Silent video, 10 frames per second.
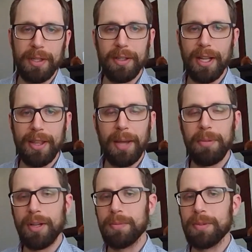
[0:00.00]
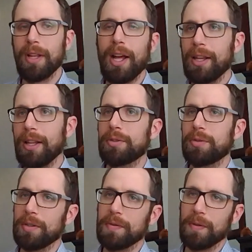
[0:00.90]
And that becomes a lot less
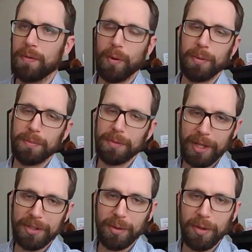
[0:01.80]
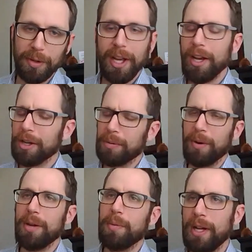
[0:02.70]
stressful for them. So that's a
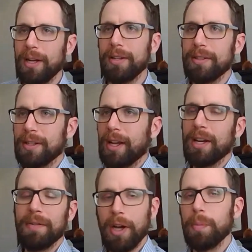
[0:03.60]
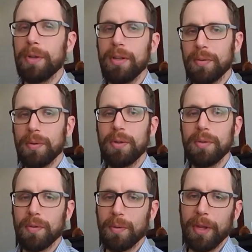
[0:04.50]
great way to kind of help introduce
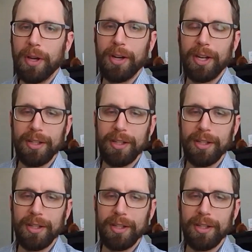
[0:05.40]
from there.